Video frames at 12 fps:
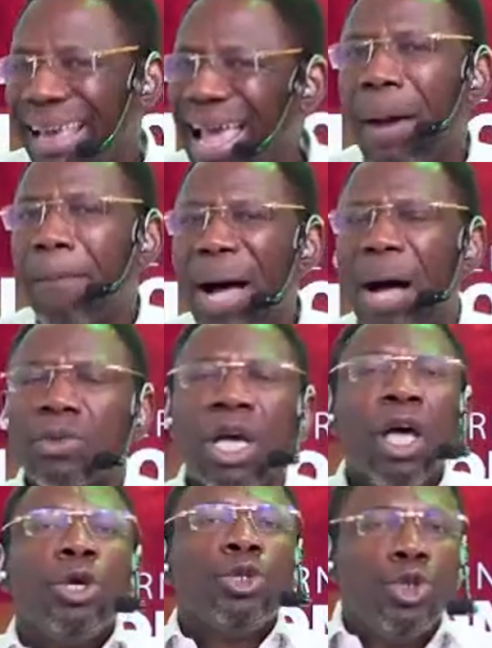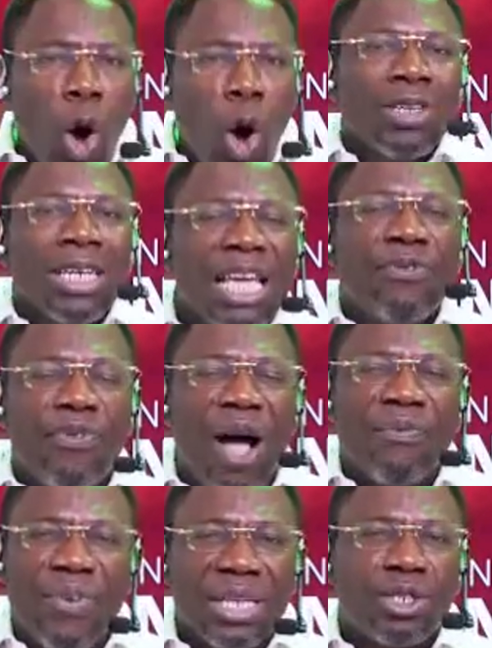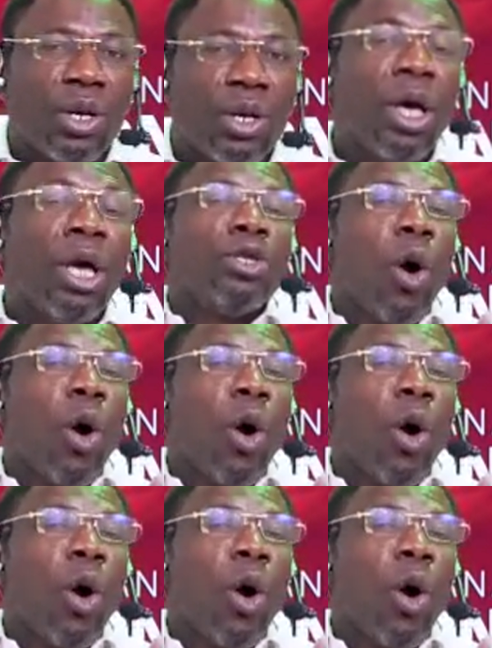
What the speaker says: care about your need for affection,